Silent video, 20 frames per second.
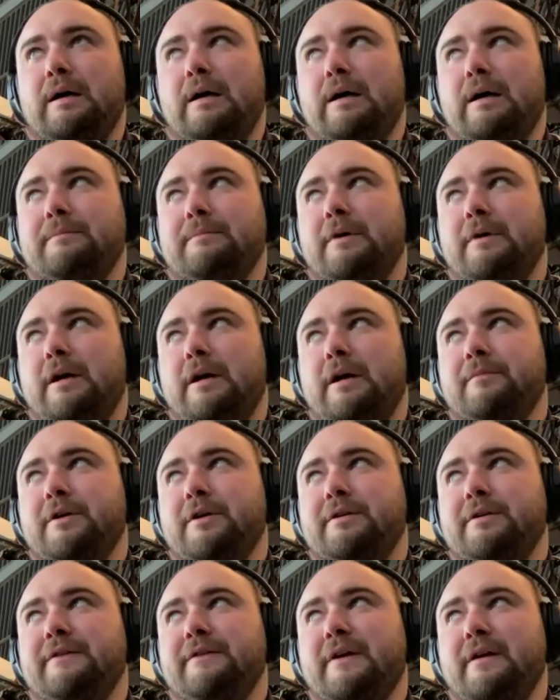I'm I'm
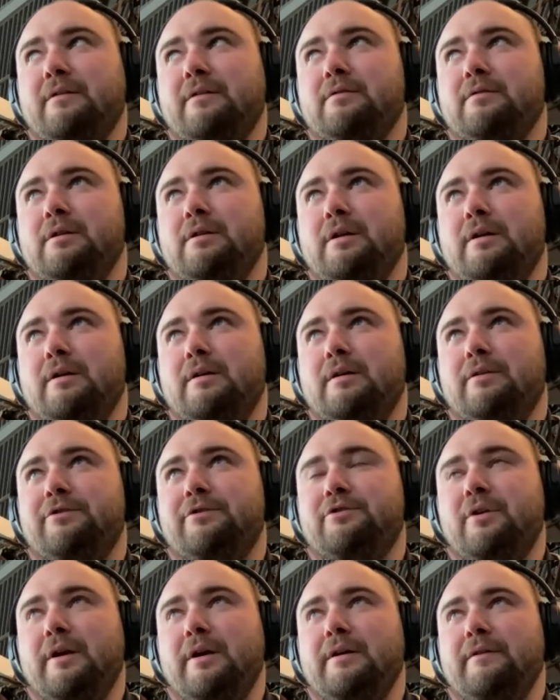going to tackle uh,
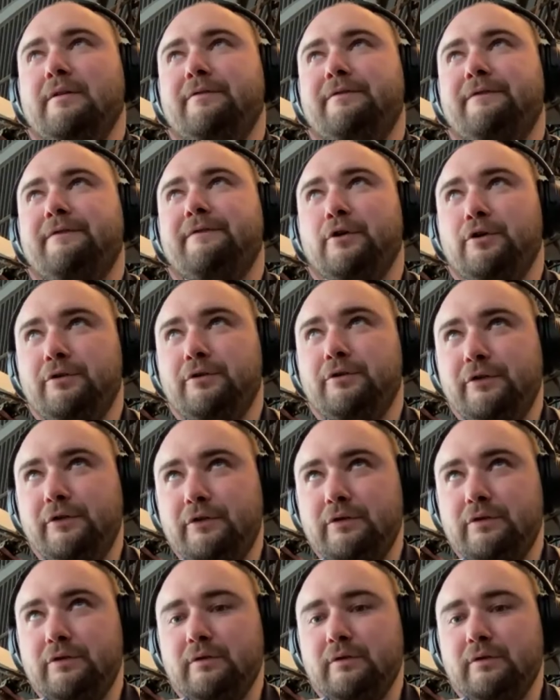Australia
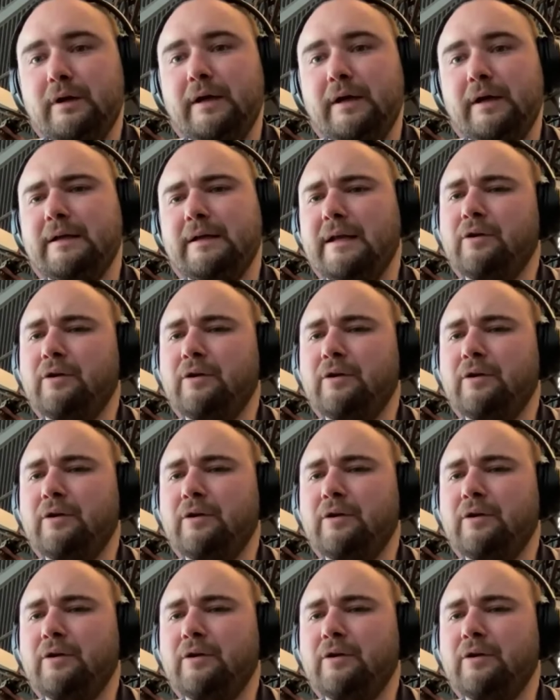first and,